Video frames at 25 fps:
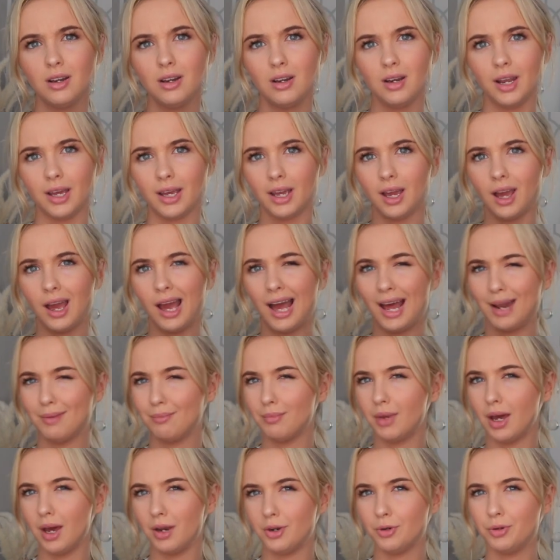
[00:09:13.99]
Like, I,
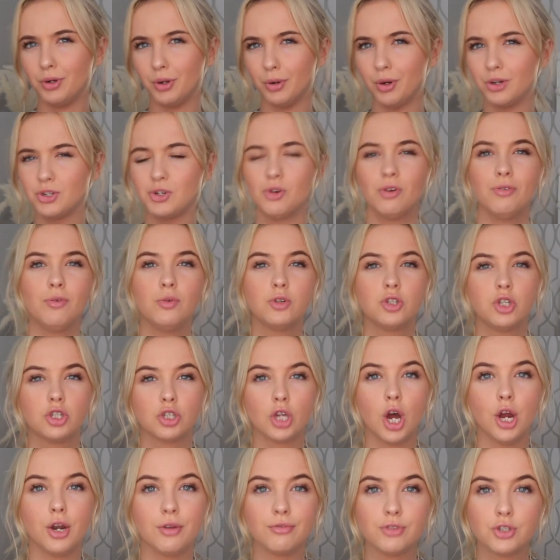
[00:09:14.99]
I don't know. I don't know if it was just
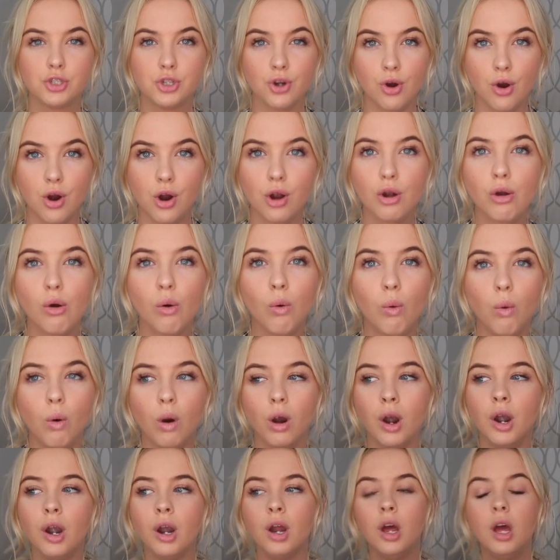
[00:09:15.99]
out of stock
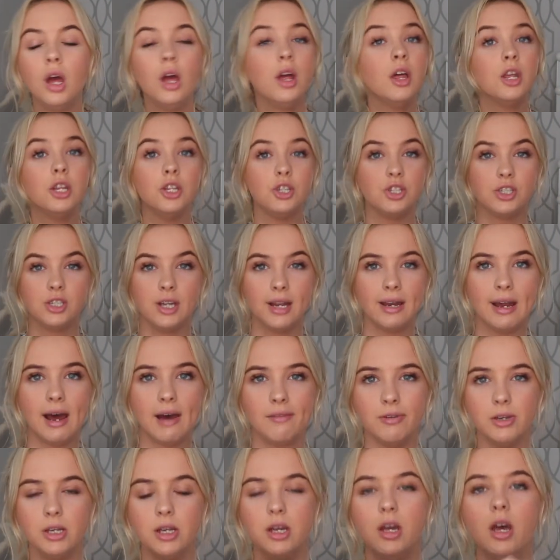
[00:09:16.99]
or they just didn't
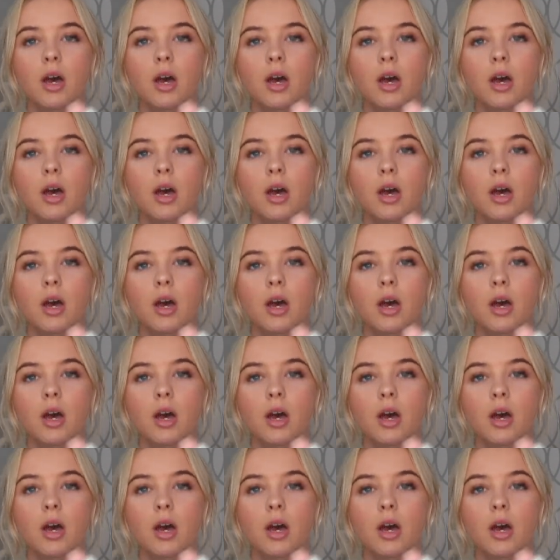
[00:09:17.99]
have it.